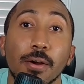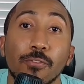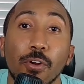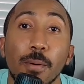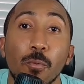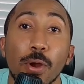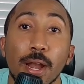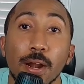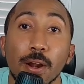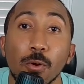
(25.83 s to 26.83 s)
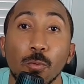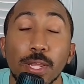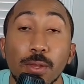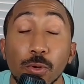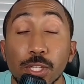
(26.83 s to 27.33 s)
from where
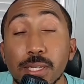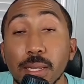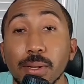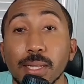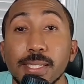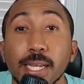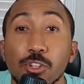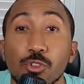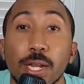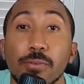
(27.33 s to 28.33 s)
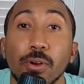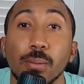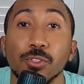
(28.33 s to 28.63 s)
we would typically take a trade from.